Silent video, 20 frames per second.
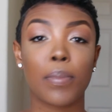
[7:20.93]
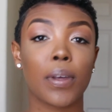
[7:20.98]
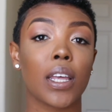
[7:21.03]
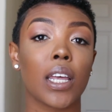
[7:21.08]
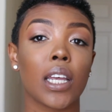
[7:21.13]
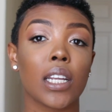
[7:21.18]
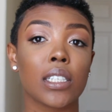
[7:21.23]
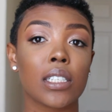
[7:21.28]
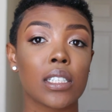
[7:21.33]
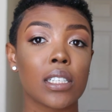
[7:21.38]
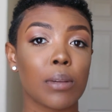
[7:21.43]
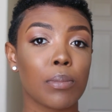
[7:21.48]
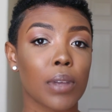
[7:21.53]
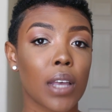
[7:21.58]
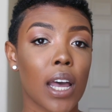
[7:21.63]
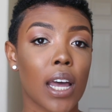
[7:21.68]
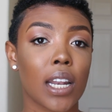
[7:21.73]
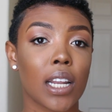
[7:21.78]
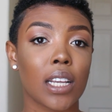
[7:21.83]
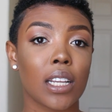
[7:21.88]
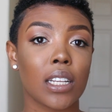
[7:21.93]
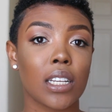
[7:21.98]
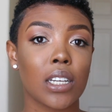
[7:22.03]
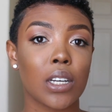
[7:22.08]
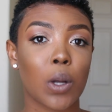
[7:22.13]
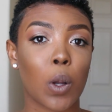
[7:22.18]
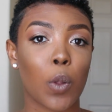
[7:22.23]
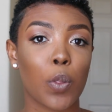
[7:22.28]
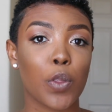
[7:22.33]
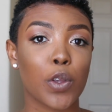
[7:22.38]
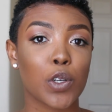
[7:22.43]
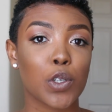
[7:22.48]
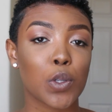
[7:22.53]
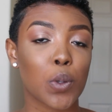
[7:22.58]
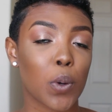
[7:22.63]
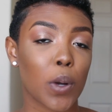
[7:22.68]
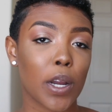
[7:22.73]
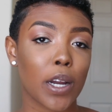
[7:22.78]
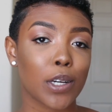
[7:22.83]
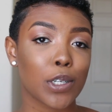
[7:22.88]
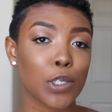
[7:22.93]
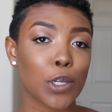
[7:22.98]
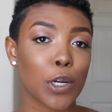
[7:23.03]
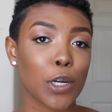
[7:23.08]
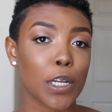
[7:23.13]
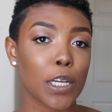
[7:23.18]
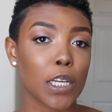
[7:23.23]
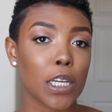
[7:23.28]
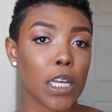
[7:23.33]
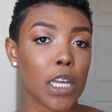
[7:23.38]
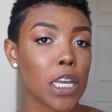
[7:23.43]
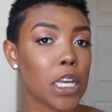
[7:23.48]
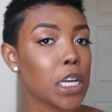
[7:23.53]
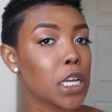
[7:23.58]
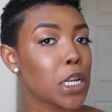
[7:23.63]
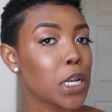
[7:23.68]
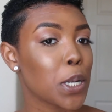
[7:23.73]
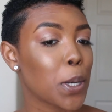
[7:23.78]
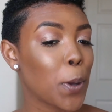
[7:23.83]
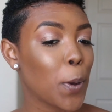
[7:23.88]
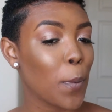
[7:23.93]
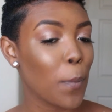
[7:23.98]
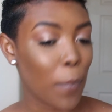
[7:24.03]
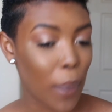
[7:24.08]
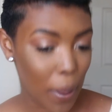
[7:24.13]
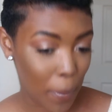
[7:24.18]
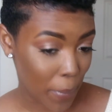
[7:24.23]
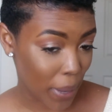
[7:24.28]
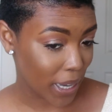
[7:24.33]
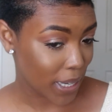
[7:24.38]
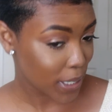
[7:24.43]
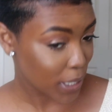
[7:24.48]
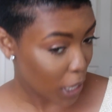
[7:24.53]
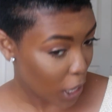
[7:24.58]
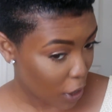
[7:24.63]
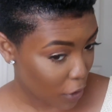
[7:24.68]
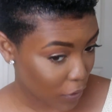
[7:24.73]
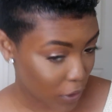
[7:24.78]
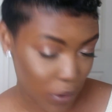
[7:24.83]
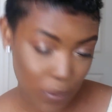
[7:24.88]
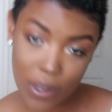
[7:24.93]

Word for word: but I'm kind of on the short hair journey and by myself,